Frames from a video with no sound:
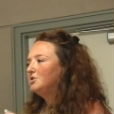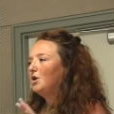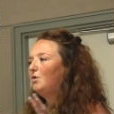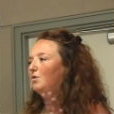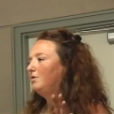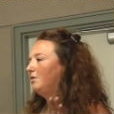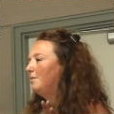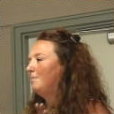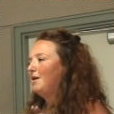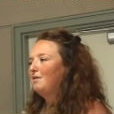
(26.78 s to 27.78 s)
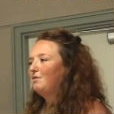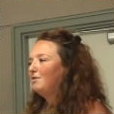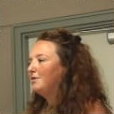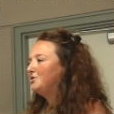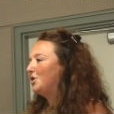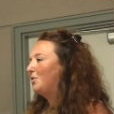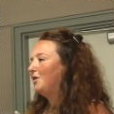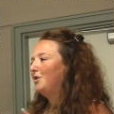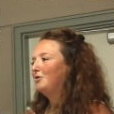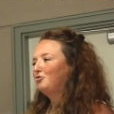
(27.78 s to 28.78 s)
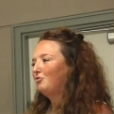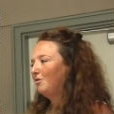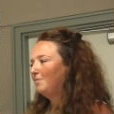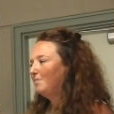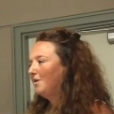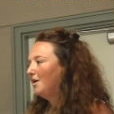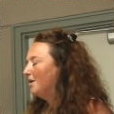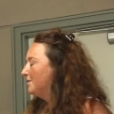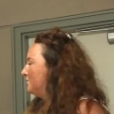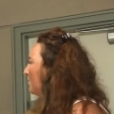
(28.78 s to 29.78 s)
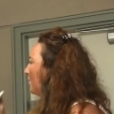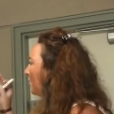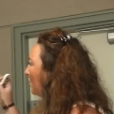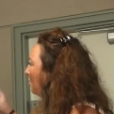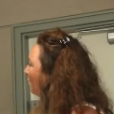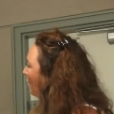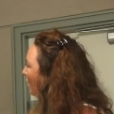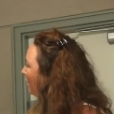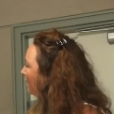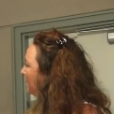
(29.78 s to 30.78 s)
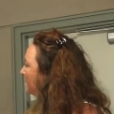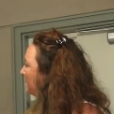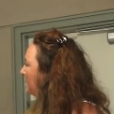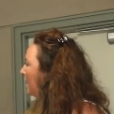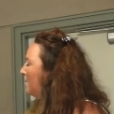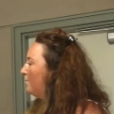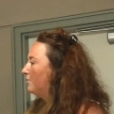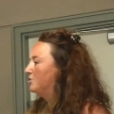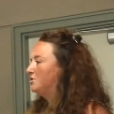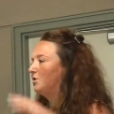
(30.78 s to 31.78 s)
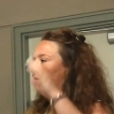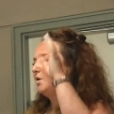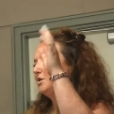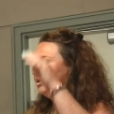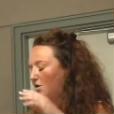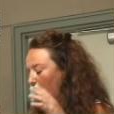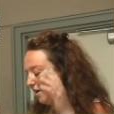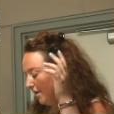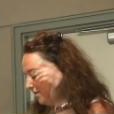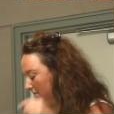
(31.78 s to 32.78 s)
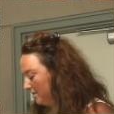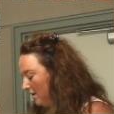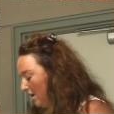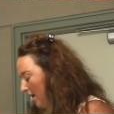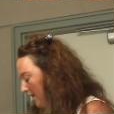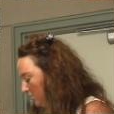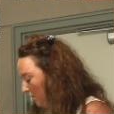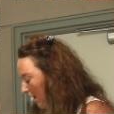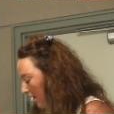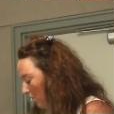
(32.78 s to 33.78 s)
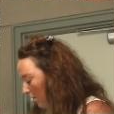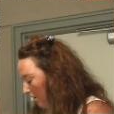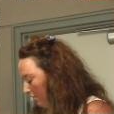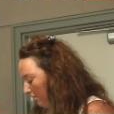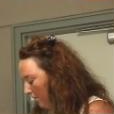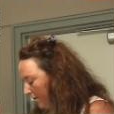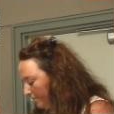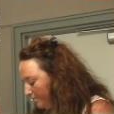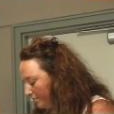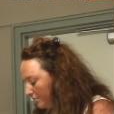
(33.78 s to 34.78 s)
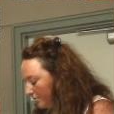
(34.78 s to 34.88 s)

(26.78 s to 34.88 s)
Total myth, totally not true. So I'm not going to go through all of these today, but just a quick show of hands as we kind of work through it.